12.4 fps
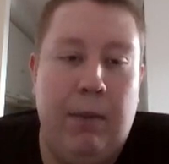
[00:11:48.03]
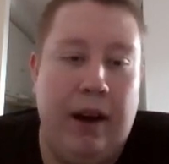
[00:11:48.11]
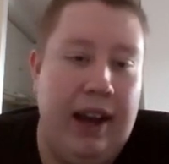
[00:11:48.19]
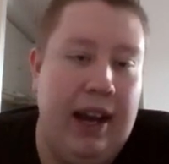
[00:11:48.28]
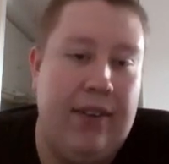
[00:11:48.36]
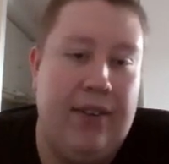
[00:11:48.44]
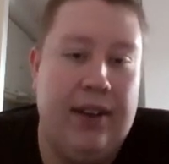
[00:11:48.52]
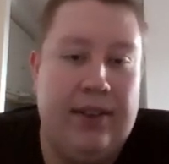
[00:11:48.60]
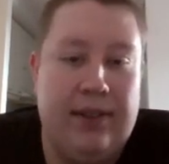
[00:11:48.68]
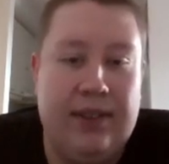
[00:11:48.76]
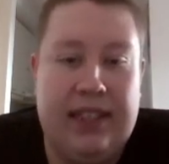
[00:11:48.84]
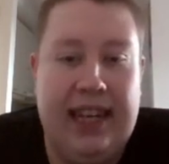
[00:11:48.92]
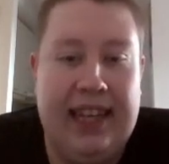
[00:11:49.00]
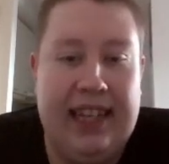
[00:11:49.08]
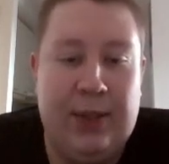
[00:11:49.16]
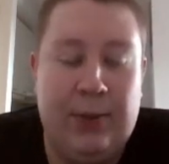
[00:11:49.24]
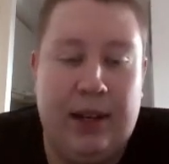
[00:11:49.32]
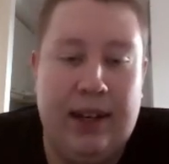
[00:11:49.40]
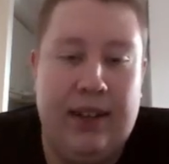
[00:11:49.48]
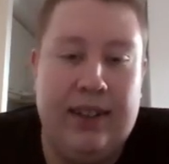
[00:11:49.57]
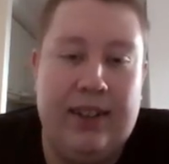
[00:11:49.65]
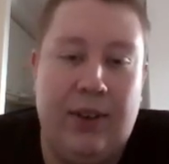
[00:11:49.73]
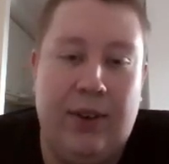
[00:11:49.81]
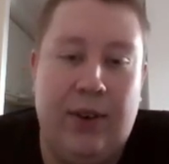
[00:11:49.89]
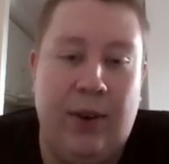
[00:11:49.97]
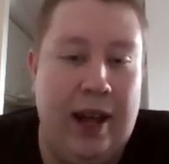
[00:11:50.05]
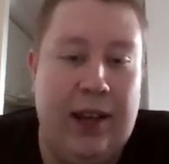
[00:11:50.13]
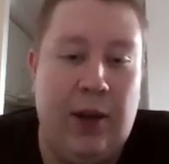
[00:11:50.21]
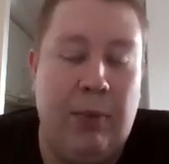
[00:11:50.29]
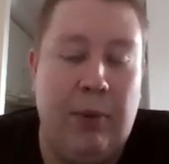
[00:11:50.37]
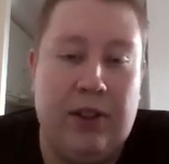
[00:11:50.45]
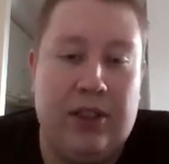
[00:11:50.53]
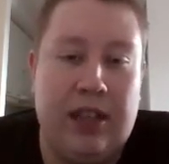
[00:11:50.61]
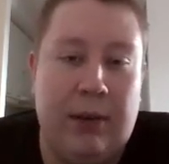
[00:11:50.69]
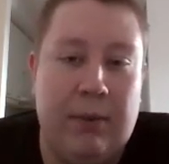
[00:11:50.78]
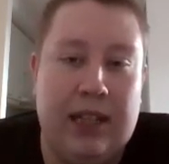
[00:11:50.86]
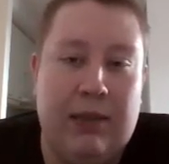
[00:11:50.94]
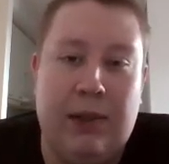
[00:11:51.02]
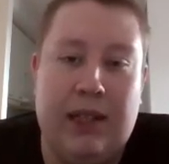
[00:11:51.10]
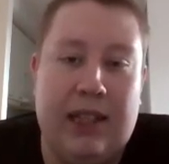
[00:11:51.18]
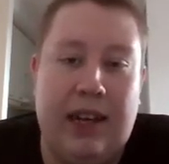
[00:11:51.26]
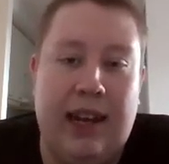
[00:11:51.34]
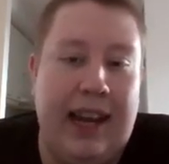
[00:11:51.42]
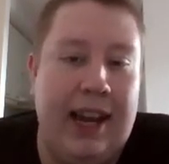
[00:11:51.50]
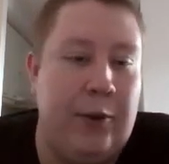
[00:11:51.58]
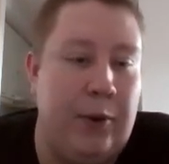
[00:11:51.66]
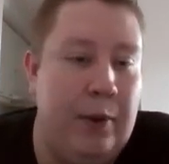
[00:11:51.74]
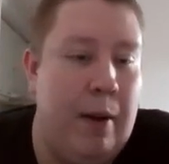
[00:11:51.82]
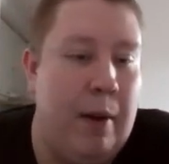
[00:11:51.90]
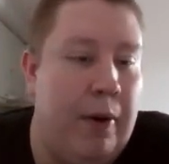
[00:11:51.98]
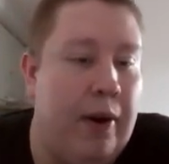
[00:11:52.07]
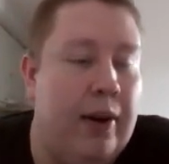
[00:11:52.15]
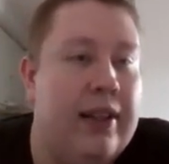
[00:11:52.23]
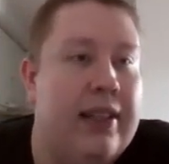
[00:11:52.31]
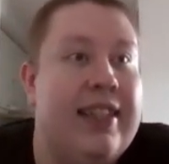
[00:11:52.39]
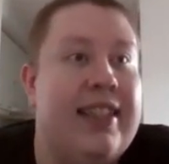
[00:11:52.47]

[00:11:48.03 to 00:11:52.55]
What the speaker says: might have seen this one on Letterboxd sometime, but I cannot remember